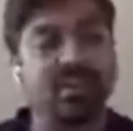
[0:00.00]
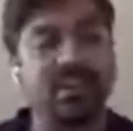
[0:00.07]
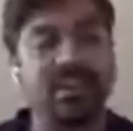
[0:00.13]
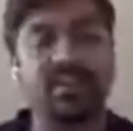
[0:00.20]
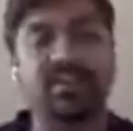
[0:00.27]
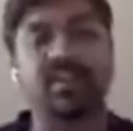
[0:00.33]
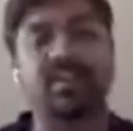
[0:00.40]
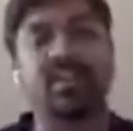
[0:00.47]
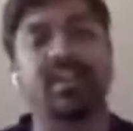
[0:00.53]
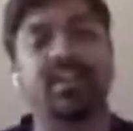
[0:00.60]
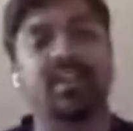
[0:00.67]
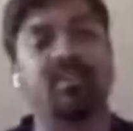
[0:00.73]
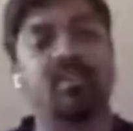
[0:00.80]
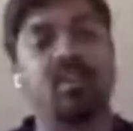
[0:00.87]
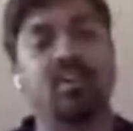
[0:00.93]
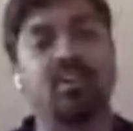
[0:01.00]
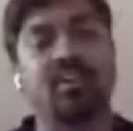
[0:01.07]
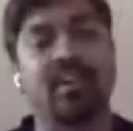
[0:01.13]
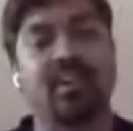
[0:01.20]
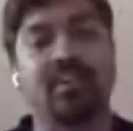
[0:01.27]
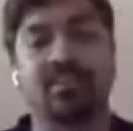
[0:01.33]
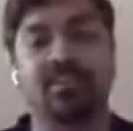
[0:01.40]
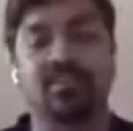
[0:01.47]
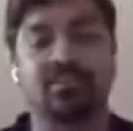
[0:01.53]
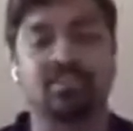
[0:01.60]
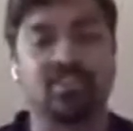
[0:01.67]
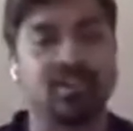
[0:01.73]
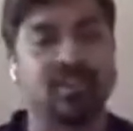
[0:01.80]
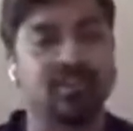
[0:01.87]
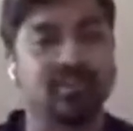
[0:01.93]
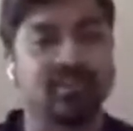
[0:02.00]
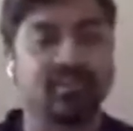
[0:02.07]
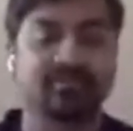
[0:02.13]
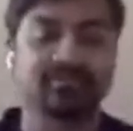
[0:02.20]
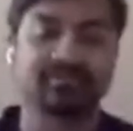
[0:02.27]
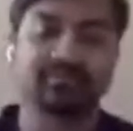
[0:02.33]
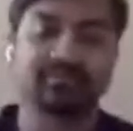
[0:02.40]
reads the data blocks as chunks.